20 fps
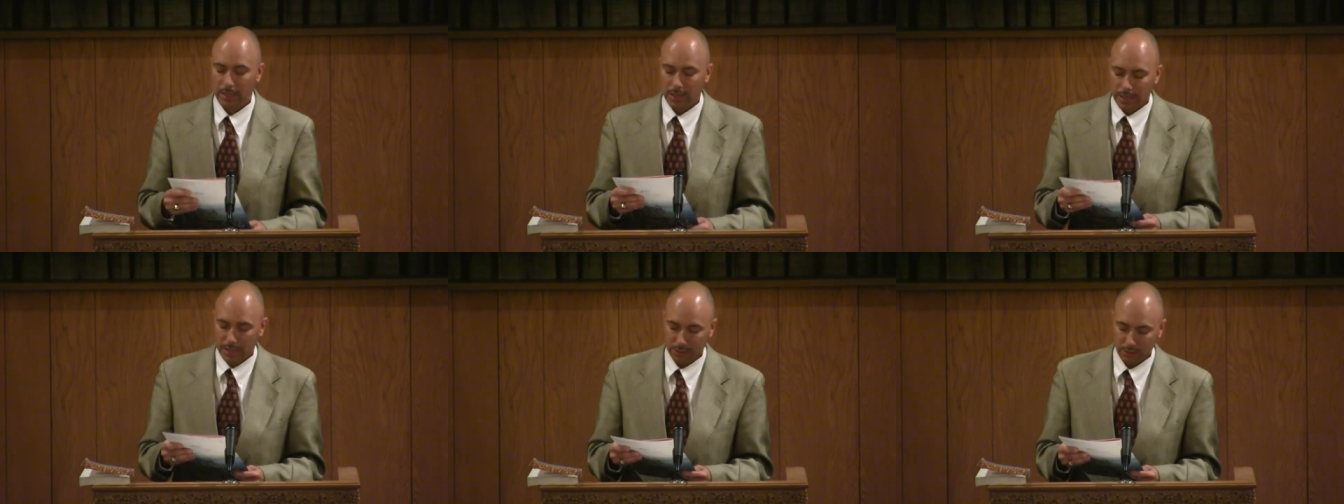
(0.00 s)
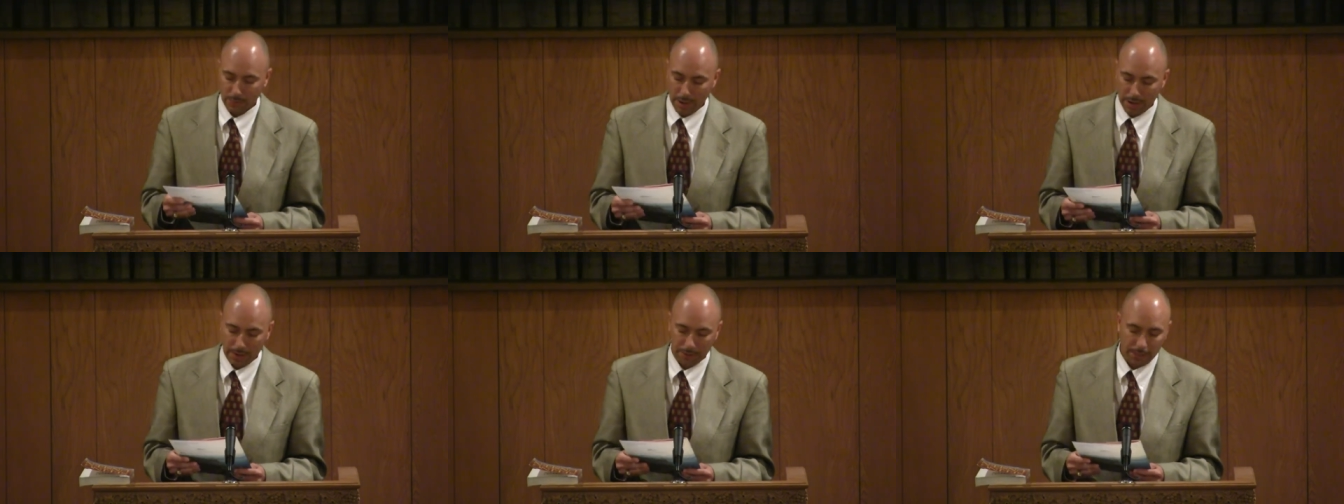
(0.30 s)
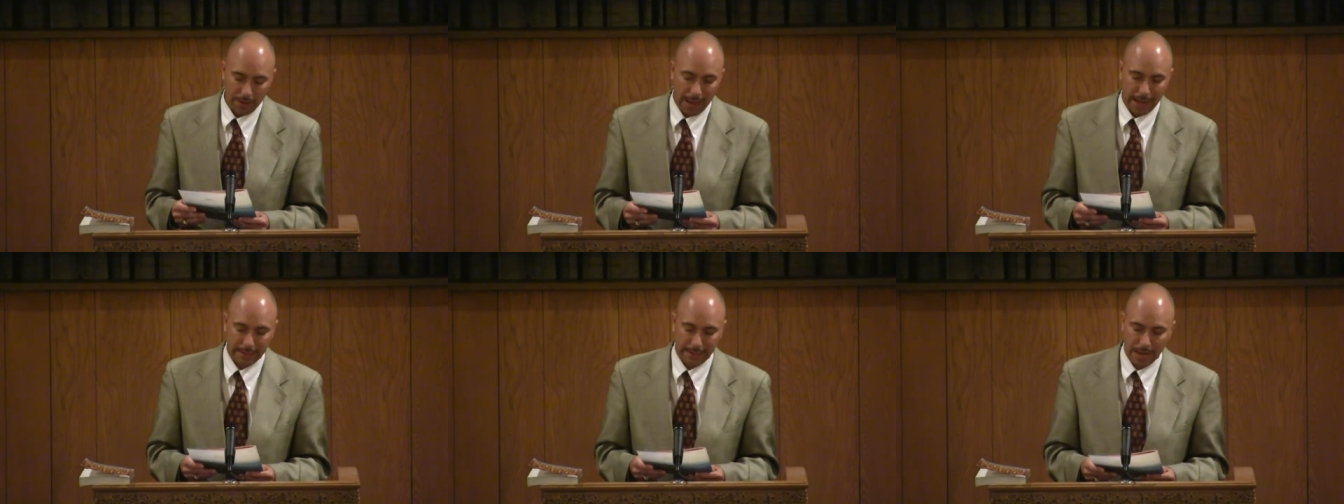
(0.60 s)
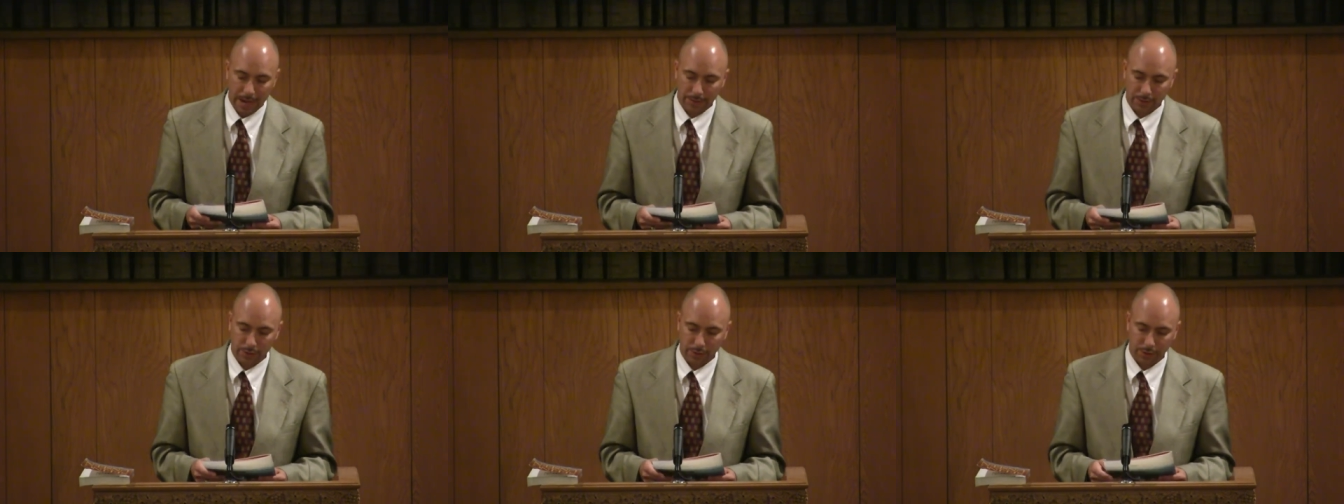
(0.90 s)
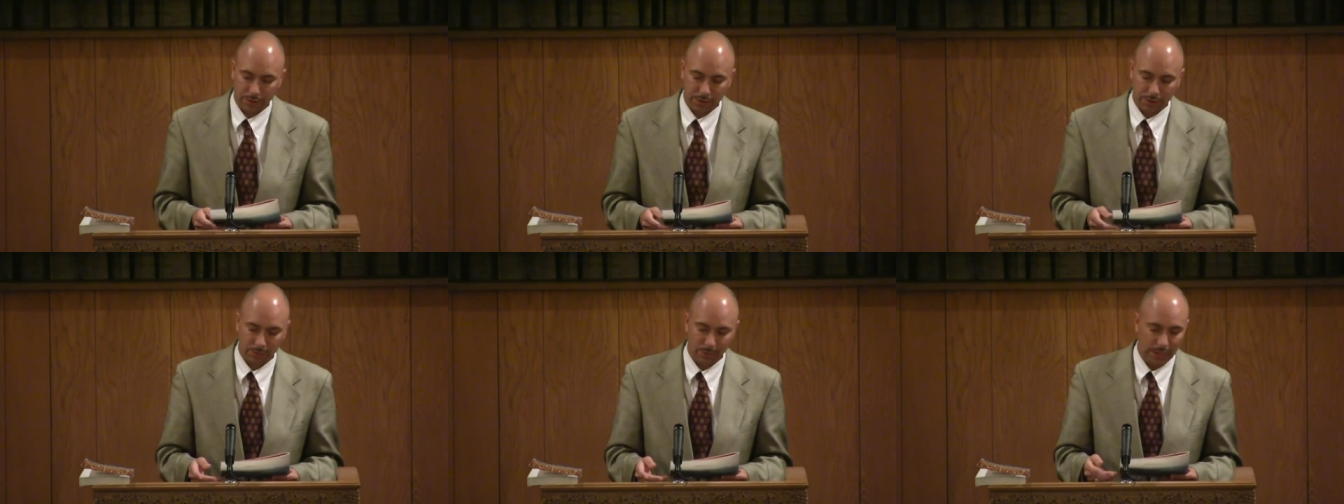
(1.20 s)
As a matter of fact, after
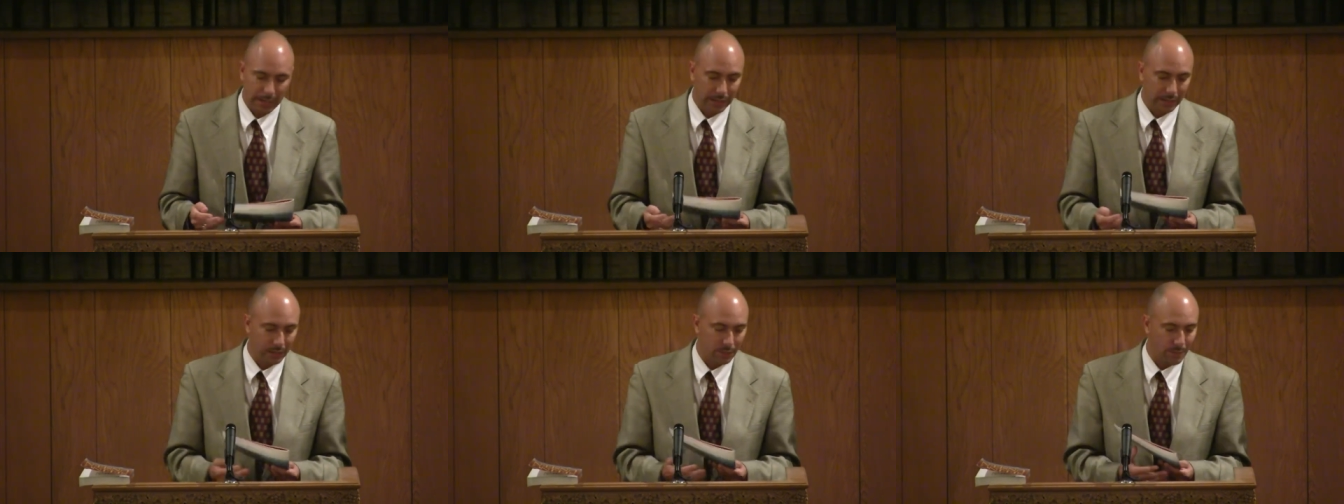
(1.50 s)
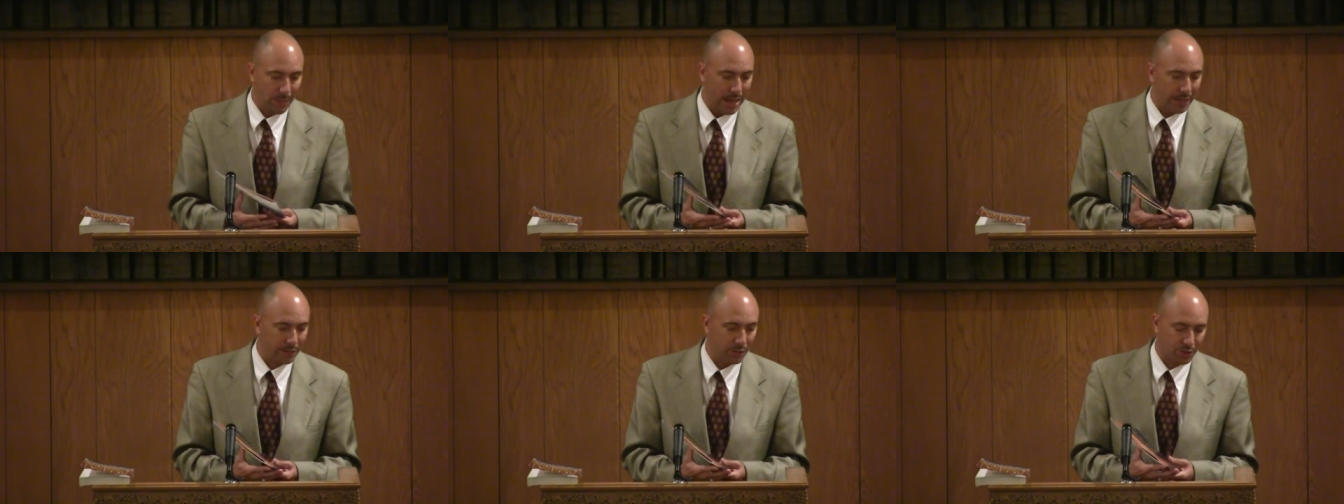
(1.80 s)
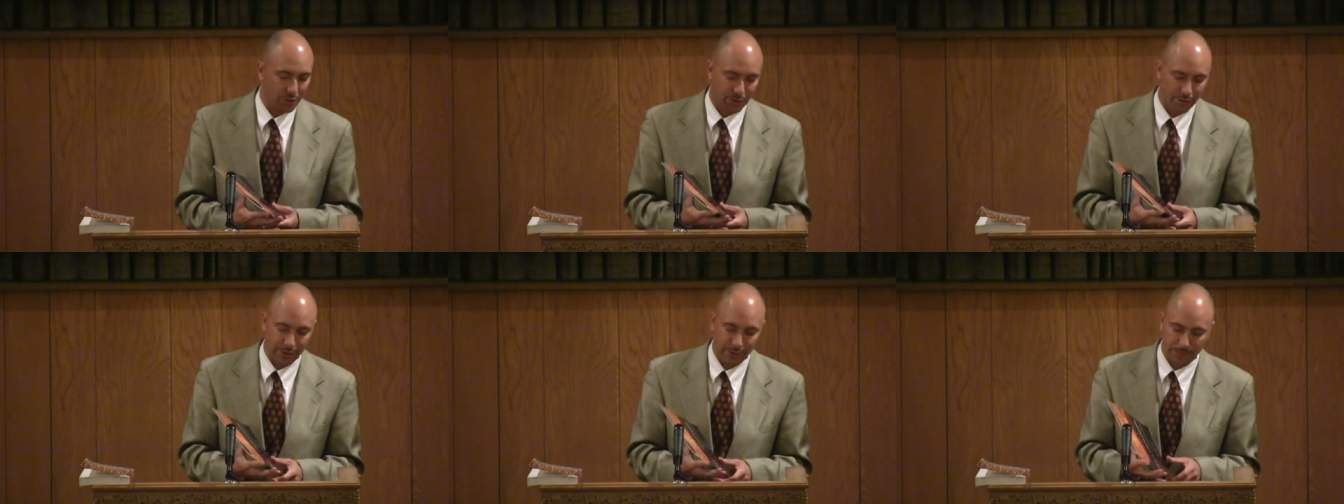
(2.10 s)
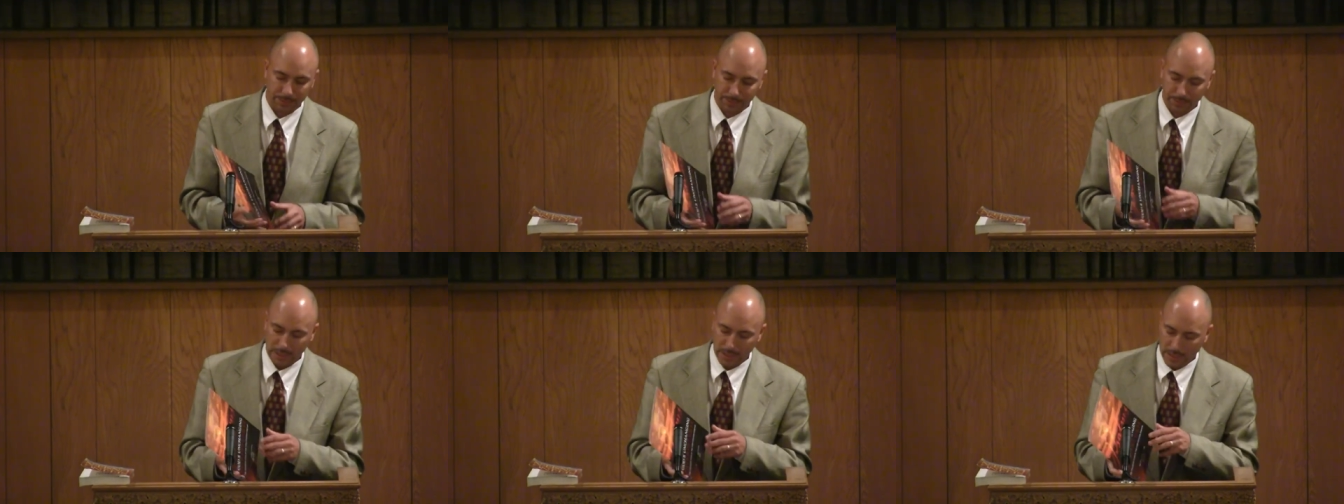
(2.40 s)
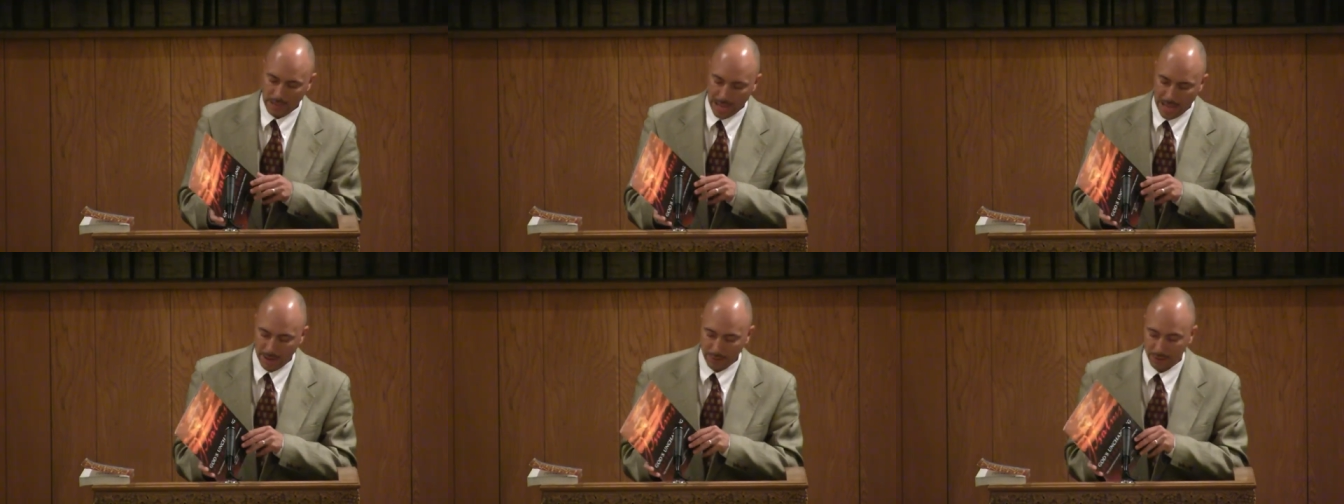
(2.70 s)
submitting the manuscript,
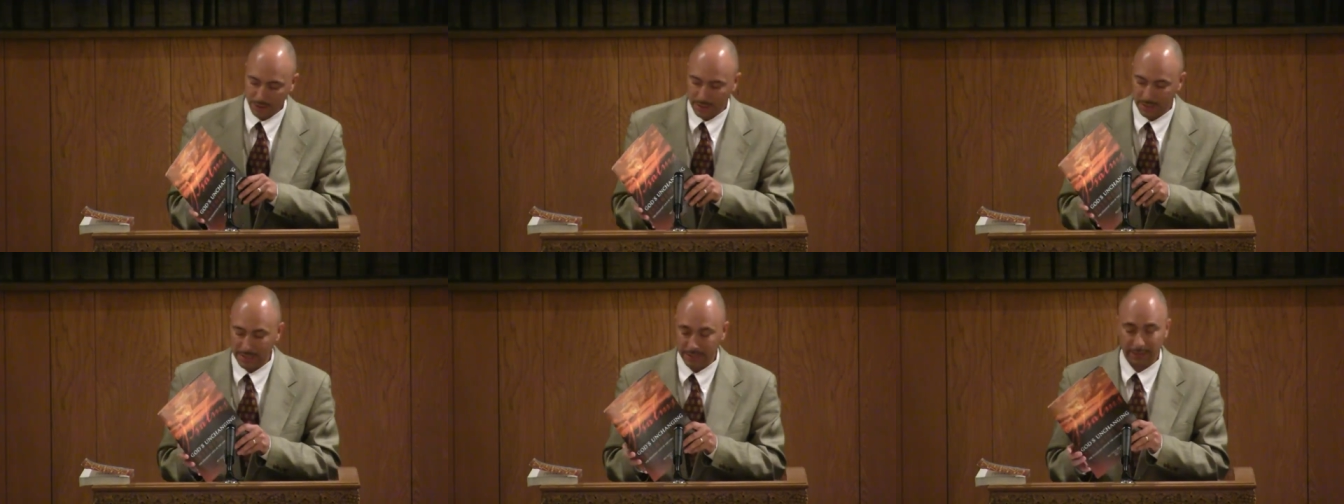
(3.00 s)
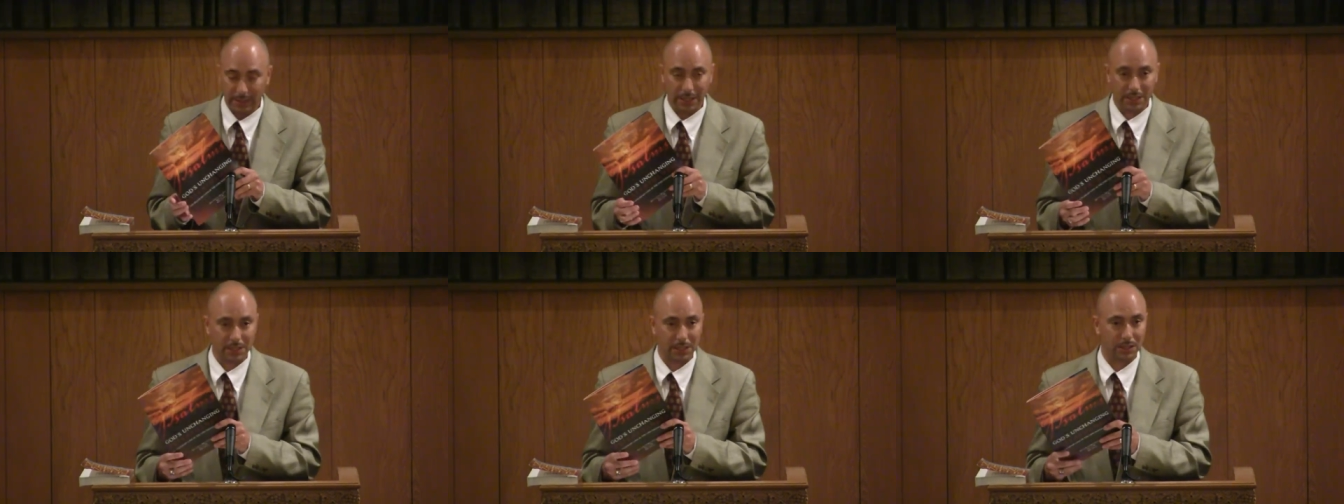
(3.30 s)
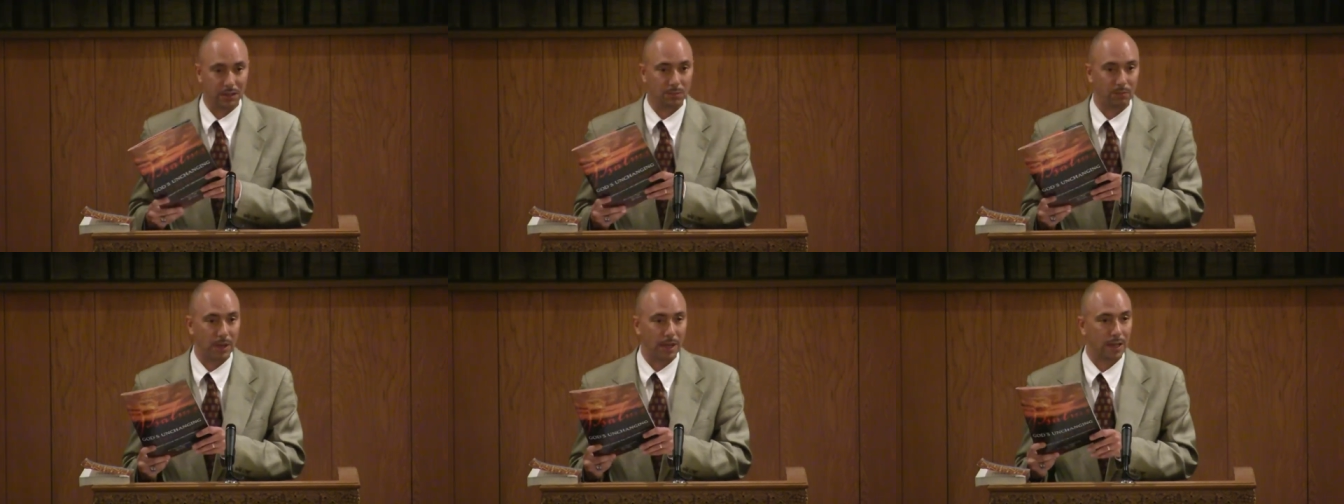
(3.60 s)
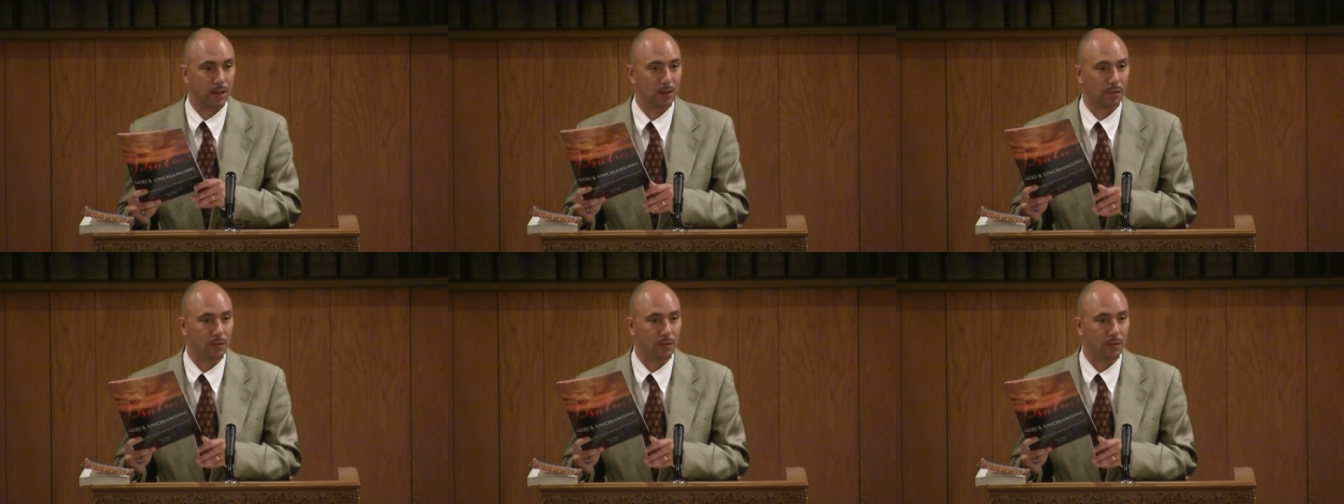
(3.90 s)
I received this in the mail.